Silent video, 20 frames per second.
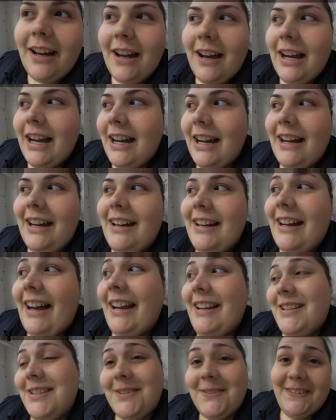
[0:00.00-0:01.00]

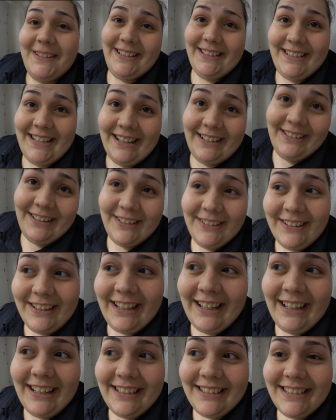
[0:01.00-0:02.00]
I just want to tell you
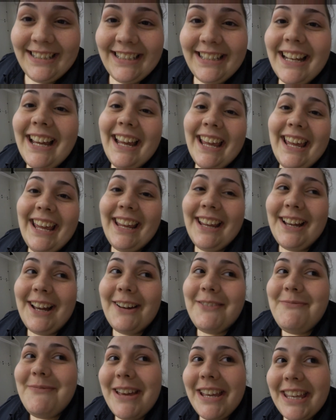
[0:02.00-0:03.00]
that tonight
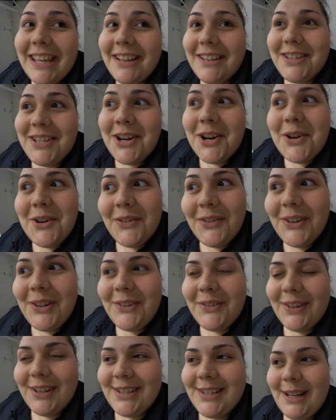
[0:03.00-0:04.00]
I'm making tofu
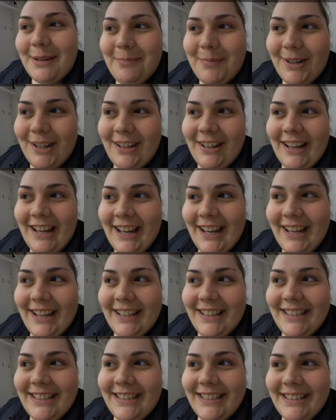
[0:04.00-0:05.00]
for supper,
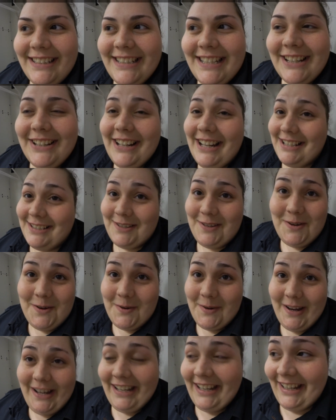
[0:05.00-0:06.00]
and Terry has
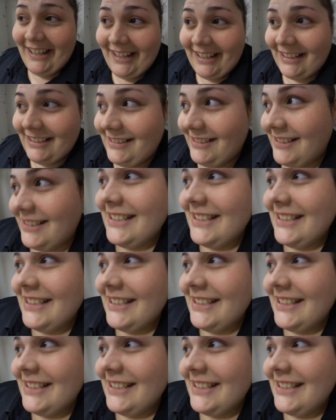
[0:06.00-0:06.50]
no idea.